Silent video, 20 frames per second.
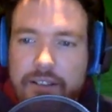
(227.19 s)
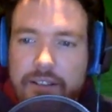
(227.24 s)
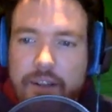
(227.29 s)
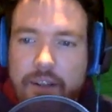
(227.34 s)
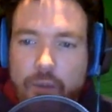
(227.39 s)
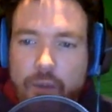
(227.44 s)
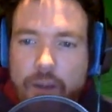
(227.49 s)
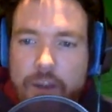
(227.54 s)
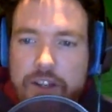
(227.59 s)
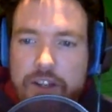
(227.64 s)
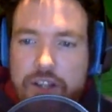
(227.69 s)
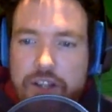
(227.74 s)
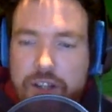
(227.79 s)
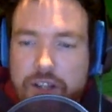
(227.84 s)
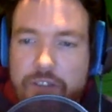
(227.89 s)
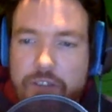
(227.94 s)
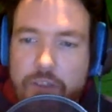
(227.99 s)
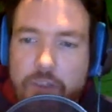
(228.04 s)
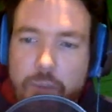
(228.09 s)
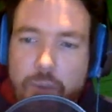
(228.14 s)

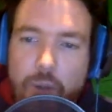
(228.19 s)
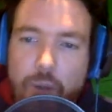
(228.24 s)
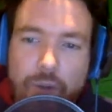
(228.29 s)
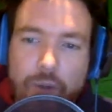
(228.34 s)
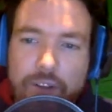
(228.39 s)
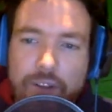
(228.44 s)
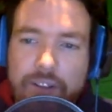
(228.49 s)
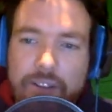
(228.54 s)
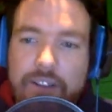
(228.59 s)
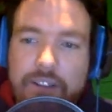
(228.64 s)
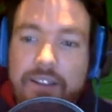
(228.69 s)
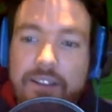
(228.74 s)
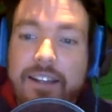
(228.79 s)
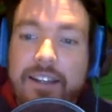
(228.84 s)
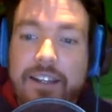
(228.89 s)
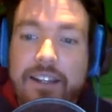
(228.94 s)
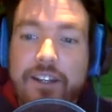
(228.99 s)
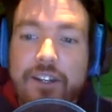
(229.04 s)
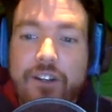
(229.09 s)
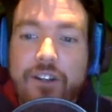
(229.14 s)
rendition of the mold.
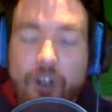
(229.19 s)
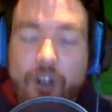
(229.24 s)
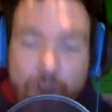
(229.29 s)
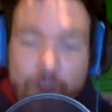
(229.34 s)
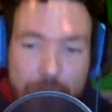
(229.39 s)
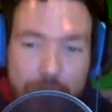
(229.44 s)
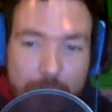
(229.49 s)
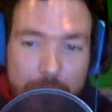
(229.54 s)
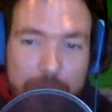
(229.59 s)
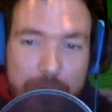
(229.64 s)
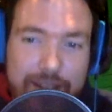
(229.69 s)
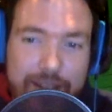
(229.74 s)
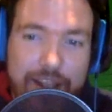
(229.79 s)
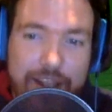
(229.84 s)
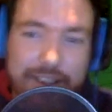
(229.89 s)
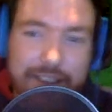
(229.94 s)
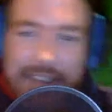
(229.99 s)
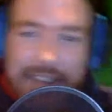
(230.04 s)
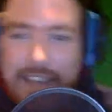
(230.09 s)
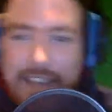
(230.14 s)
It could also be
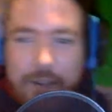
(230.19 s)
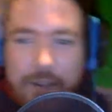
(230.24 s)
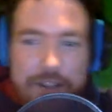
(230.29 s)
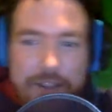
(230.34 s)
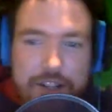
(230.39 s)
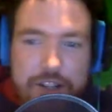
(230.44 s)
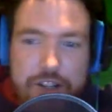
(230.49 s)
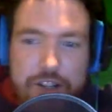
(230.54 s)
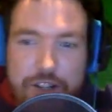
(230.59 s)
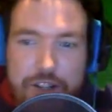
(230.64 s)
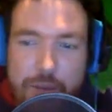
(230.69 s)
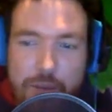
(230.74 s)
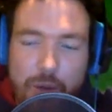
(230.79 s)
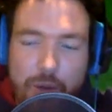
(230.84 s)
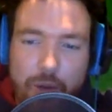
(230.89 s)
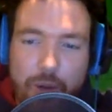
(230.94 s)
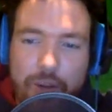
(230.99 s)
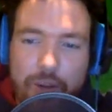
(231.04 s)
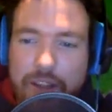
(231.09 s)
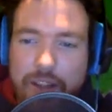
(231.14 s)
a late rendition of the
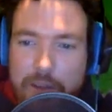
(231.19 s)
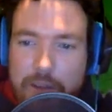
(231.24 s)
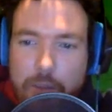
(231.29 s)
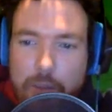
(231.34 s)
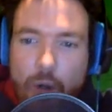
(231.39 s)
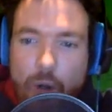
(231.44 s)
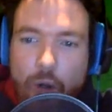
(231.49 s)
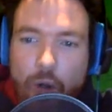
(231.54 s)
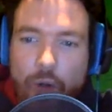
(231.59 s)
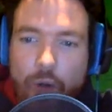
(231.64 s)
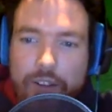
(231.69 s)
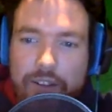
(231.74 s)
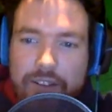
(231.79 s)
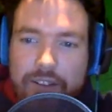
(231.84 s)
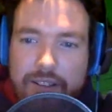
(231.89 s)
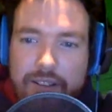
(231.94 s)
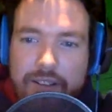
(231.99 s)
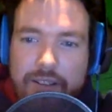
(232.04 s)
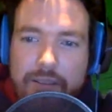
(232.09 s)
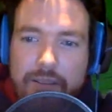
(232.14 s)
mold, like the mold
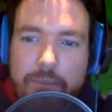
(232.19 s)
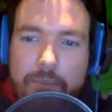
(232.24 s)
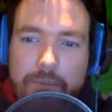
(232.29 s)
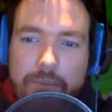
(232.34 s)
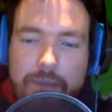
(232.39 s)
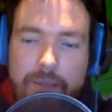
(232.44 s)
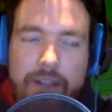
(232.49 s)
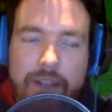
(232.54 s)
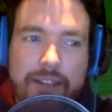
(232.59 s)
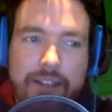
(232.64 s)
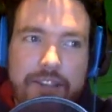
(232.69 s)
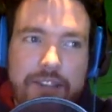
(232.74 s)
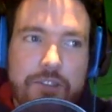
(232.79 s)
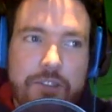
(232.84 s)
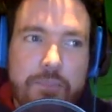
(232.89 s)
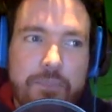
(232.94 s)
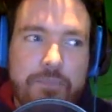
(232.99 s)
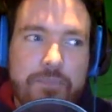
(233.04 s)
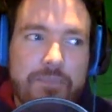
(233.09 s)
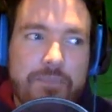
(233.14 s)

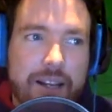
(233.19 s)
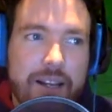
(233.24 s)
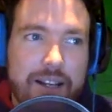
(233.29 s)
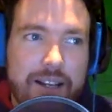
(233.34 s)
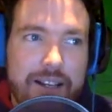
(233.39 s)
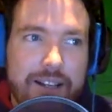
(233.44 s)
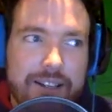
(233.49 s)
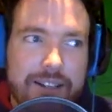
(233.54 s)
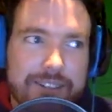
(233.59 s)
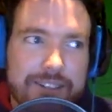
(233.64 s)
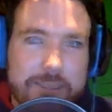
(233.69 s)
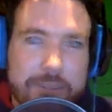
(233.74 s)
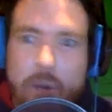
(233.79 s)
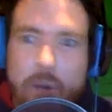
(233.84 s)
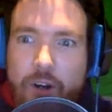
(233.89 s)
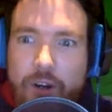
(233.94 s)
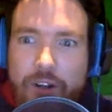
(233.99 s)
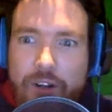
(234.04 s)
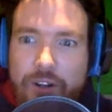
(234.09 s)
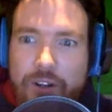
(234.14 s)
gets
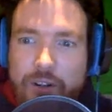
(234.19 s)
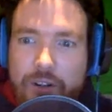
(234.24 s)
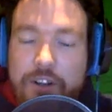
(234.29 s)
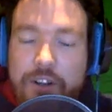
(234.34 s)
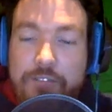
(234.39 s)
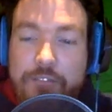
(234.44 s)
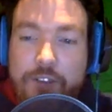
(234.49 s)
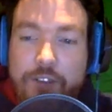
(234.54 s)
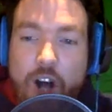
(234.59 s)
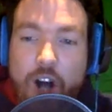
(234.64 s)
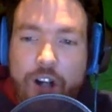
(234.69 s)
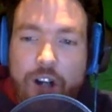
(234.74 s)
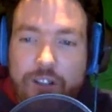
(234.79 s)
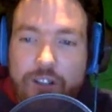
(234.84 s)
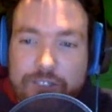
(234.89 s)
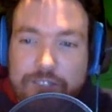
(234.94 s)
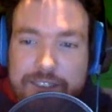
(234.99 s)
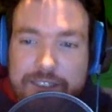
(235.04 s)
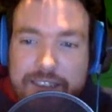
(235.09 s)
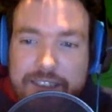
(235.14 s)
smarter or
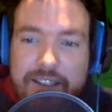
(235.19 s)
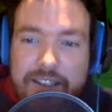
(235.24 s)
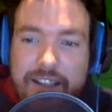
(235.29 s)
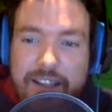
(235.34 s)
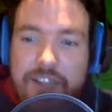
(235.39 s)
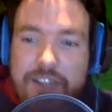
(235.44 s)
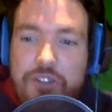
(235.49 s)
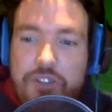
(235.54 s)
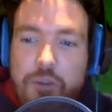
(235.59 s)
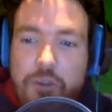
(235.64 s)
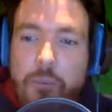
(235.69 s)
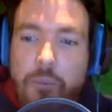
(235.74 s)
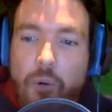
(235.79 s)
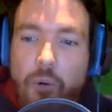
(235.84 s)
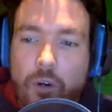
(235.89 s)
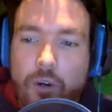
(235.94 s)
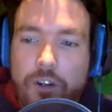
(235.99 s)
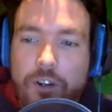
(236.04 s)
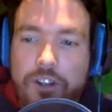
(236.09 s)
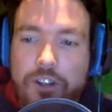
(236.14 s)
evolves into a
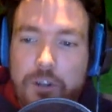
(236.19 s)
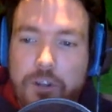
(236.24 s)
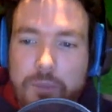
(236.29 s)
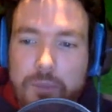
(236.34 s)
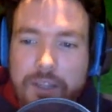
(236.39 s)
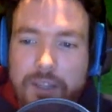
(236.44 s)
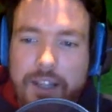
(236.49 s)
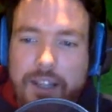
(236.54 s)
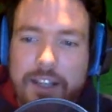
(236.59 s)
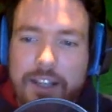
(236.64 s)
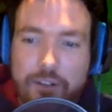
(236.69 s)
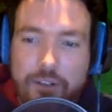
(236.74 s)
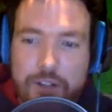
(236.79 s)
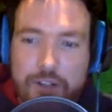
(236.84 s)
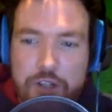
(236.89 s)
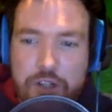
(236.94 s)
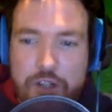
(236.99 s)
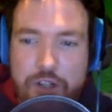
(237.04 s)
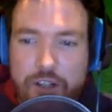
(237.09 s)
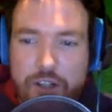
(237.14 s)
more human-like
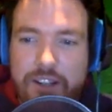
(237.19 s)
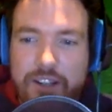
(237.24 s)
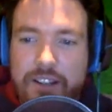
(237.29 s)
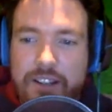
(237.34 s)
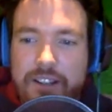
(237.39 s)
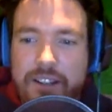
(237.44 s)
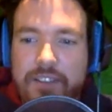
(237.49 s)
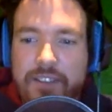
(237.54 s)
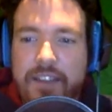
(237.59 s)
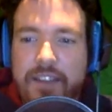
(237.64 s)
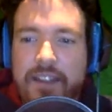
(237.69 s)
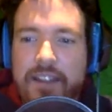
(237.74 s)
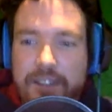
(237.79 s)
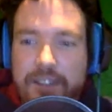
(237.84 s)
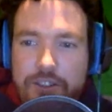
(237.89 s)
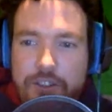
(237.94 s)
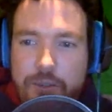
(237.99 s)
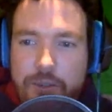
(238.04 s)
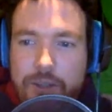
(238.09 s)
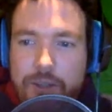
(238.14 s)
creature than it
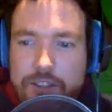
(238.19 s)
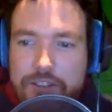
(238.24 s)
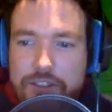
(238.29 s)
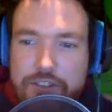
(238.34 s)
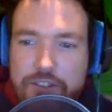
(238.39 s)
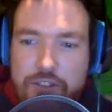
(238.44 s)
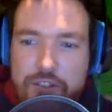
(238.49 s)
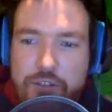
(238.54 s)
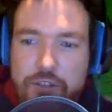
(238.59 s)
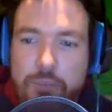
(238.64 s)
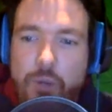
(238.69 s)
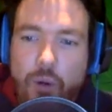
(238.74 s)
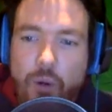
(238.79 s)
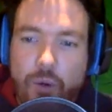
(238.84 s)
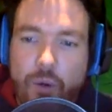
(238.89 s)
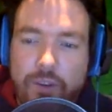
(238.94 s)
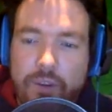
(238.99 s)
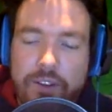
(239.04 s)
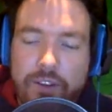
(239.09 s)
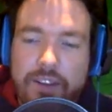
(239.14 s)
is when it's just
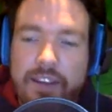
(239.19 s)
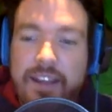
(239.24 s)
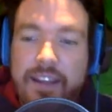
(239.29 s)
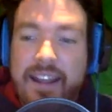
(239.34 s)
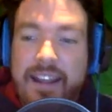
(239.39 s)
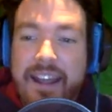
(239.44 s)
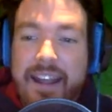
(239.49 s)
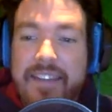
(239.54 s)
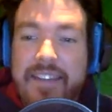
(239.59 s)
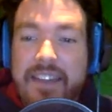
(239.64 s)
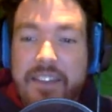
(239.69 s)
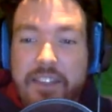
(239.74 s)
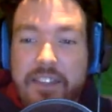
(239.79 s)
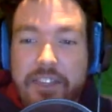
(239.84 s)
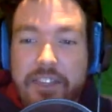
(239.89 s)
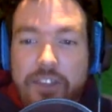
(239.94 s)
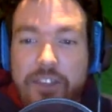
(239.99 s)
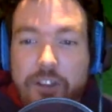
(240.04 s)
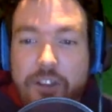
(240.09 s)
mold. And then the third